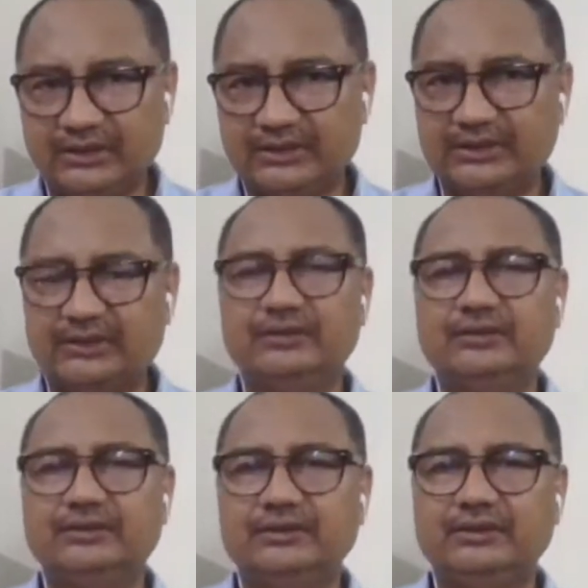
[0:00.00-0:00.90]
uh,
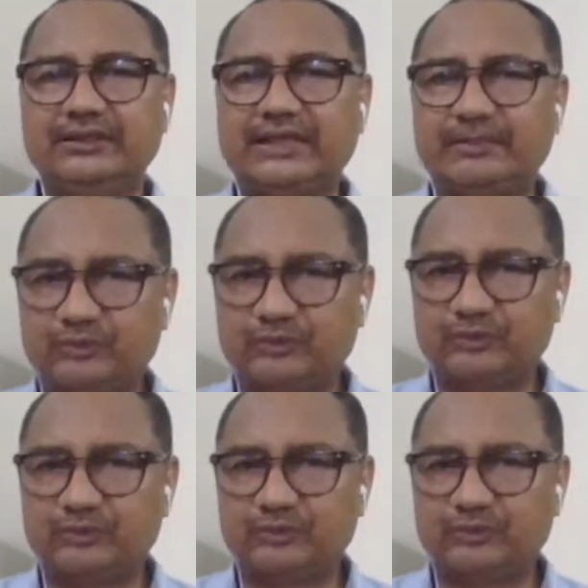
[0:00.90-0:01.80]
kept
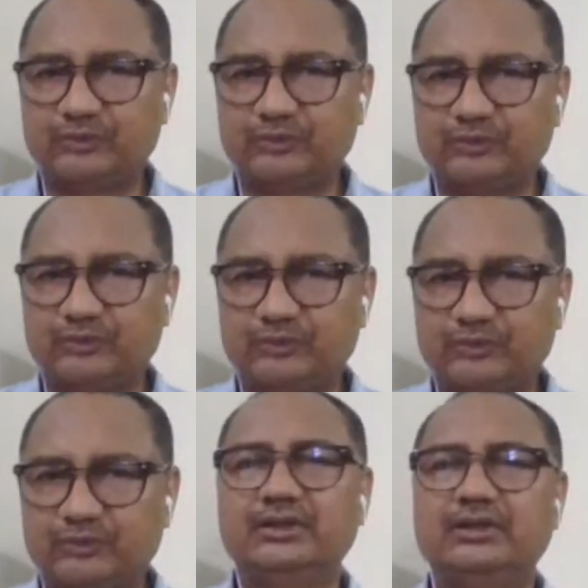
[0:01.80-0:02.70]
on kept on
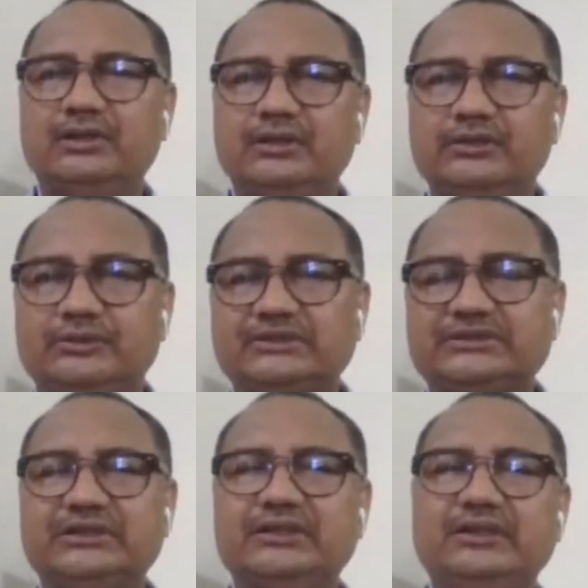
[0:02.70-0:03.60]
uh, you can
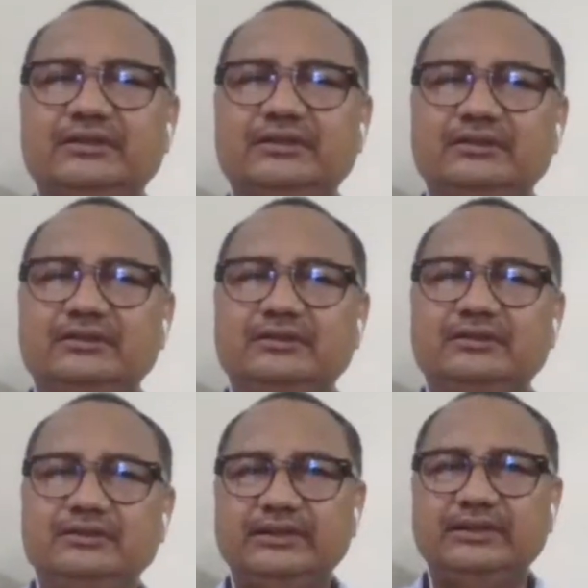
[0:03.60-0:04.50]
say
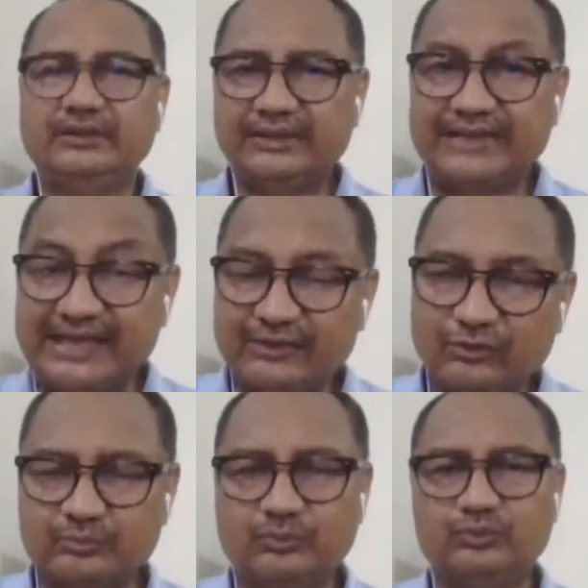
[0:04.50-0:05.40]
a, a,
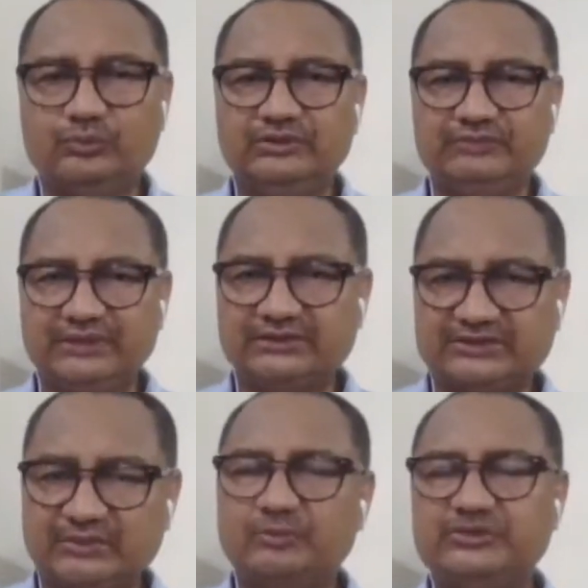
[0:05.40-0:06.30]
dialogue mode. Even
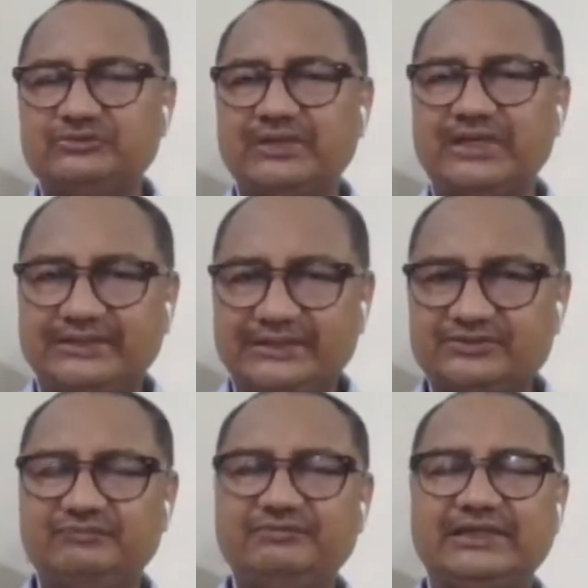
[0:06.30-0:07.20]
some of his
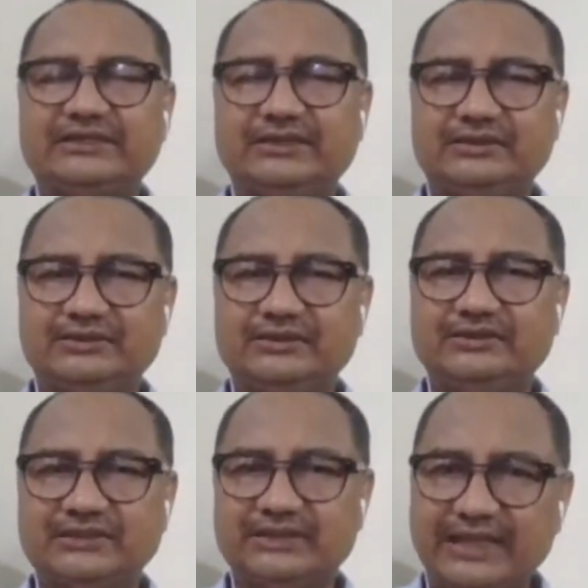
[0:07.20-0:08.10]
writings reflect that there
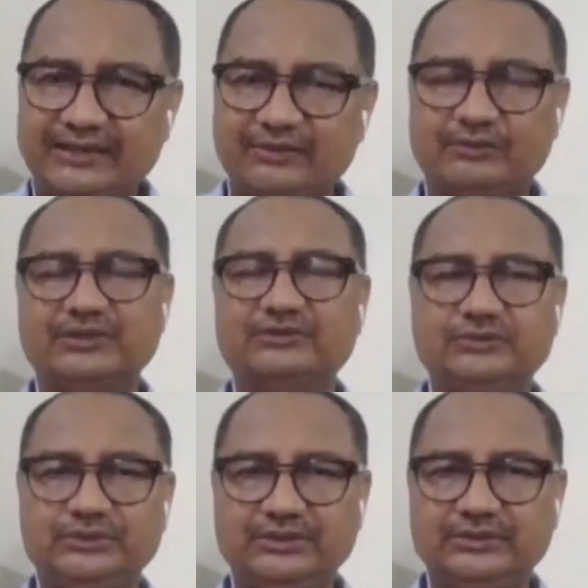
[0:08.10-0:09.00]
is a dialogue
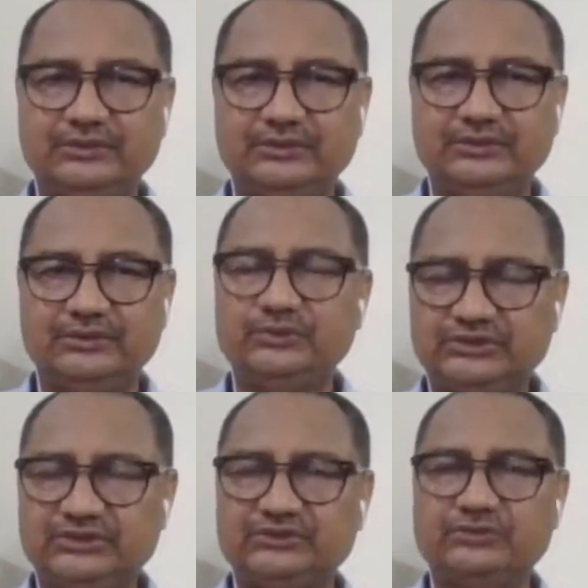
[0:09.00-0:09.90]
actually
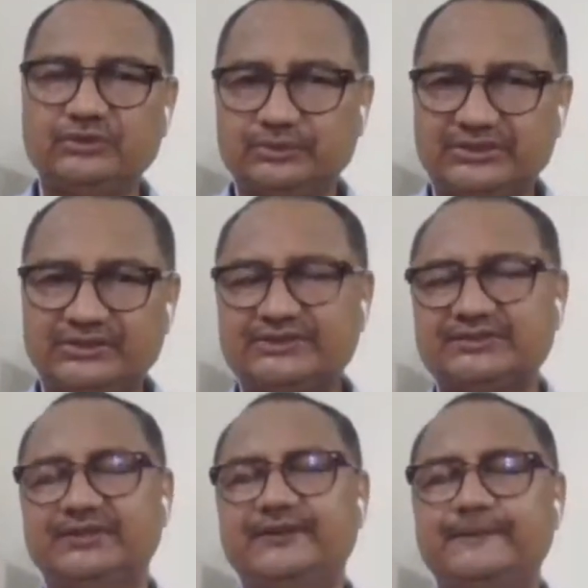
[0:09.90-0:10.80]
in which he is always
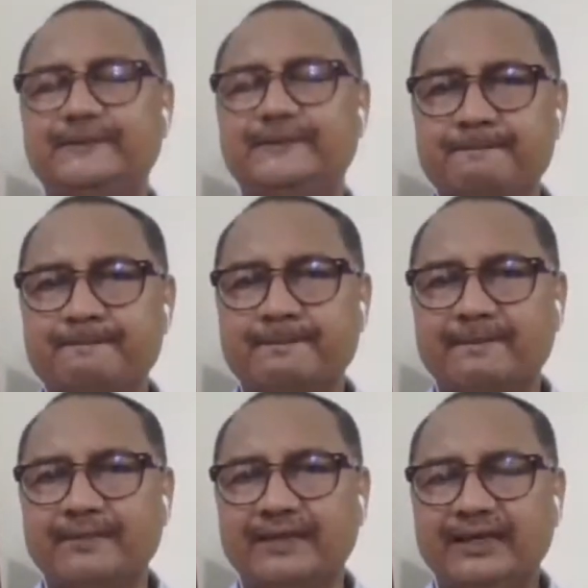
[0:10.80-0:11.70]
interested,
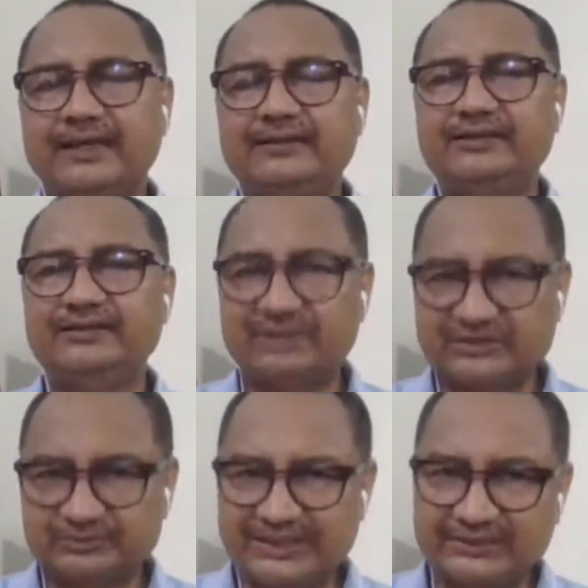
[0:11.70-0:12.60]
and
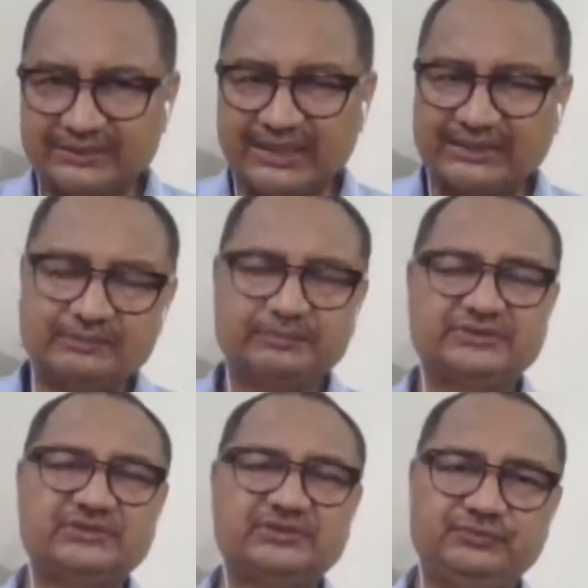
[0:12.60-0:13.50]
he respects the
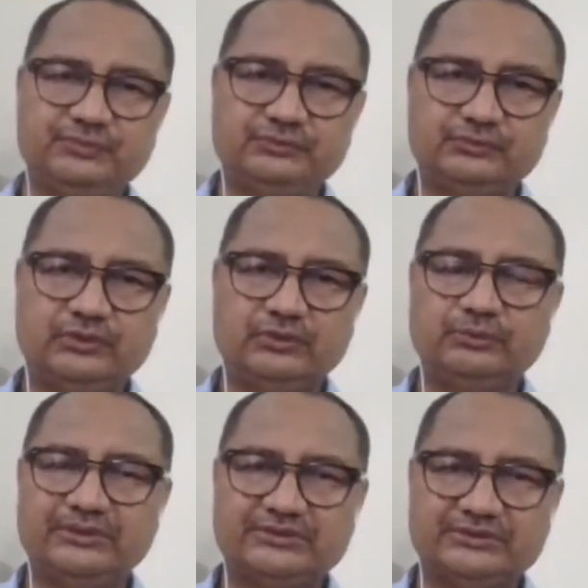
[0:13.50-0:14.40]
other person's view
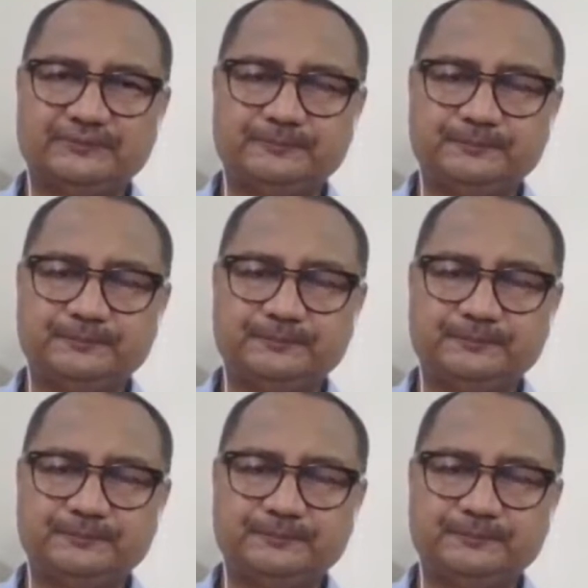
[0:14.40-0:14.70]
always.